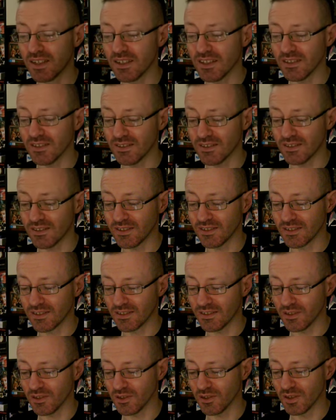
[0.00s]
Is it just
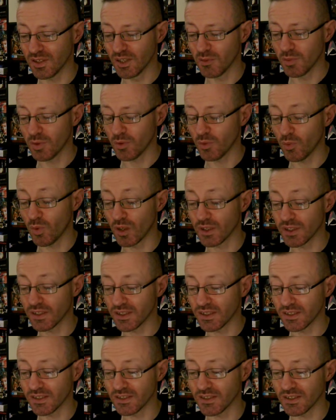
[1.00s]
you know people watching
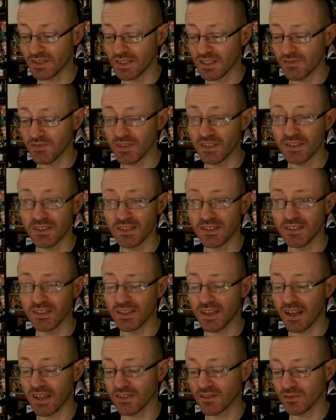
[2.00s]
it to see if it is a
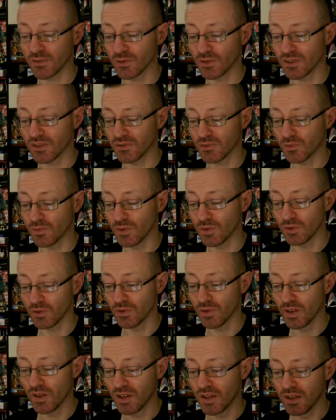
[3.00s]
disaster or is it real,